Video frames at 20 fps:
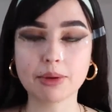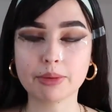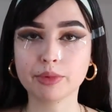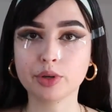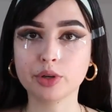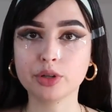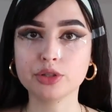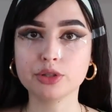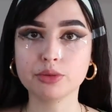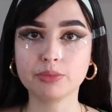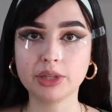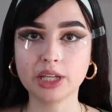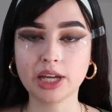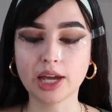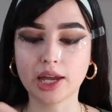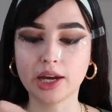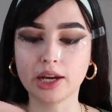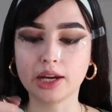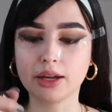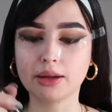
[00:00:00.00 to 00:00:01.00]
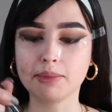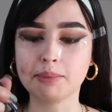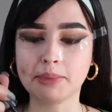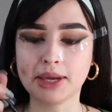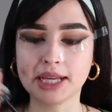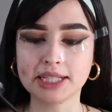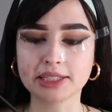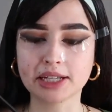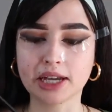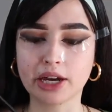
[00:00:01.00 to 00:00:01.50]
I'm going to be adding
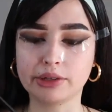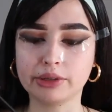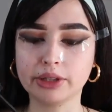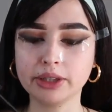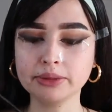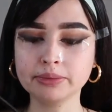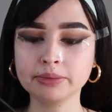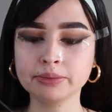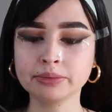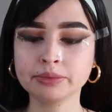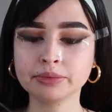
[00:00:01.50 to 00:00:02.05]
mascara.